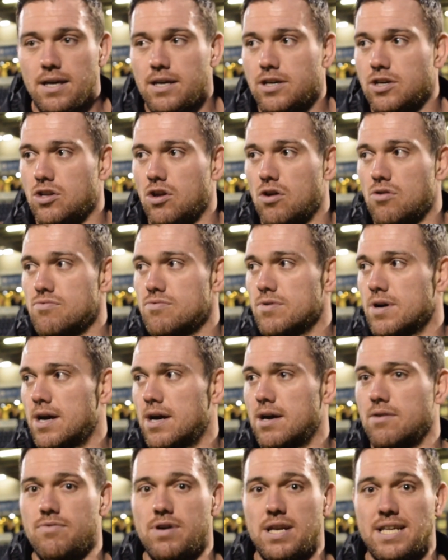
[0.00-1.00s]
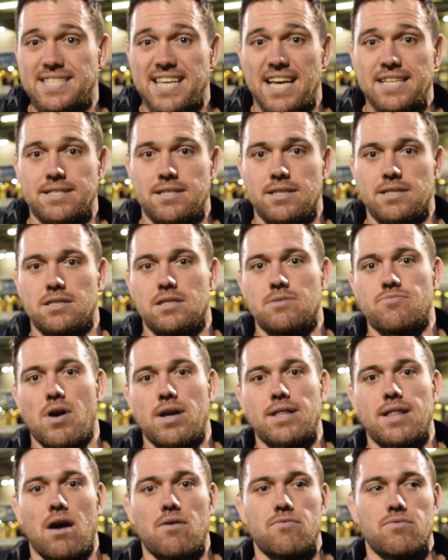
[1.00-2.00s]
Really tested us in the
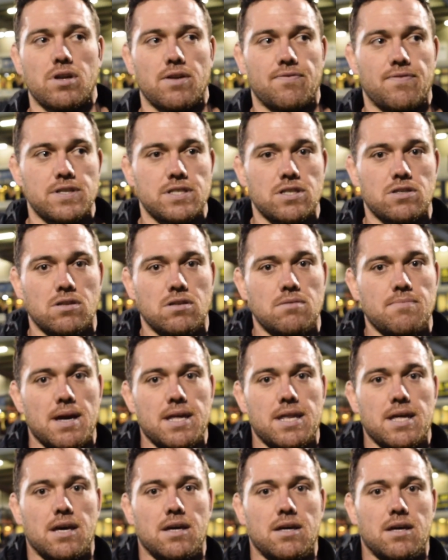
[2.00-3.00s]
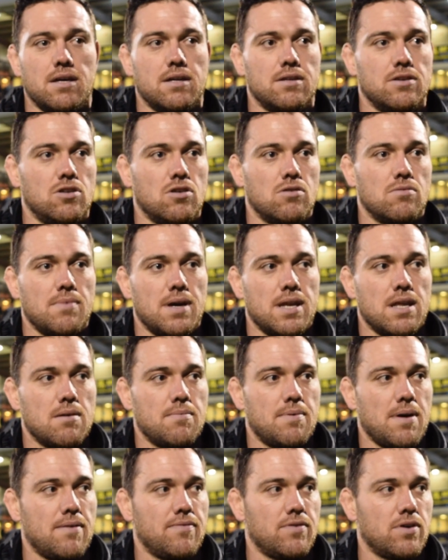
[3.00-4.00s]
breakdown, really physical, and made it
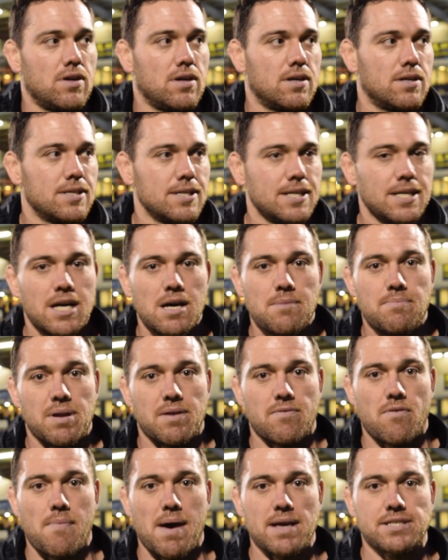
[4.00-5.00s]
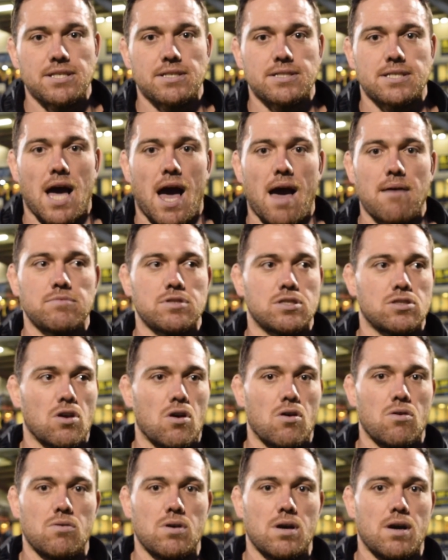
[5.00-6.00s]
a bit of a mess at times.
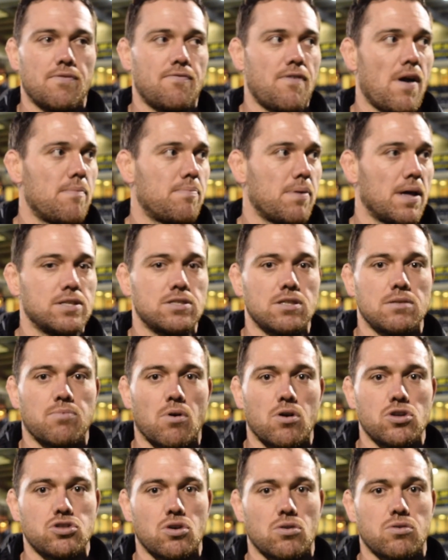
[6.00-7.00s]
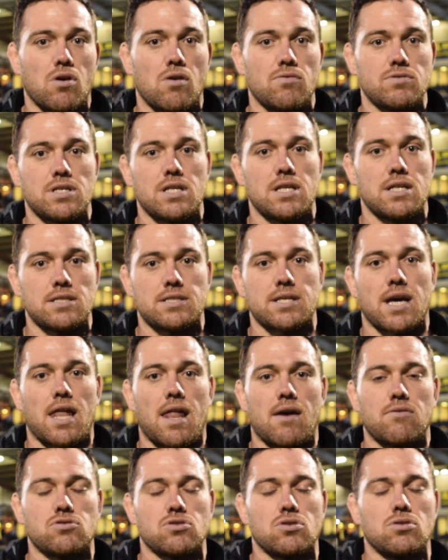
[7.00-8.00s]
So fair play to the boys. Showed a lot of resilience to get
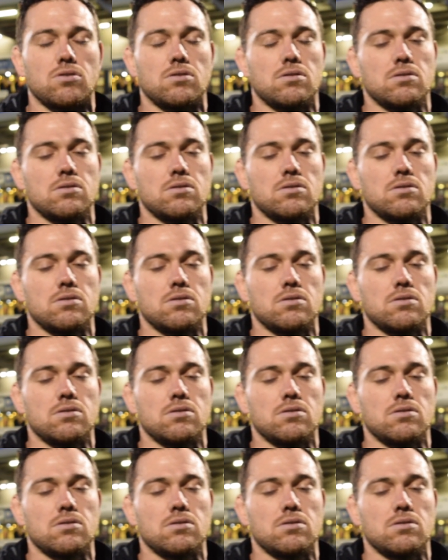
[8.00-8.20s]
that result.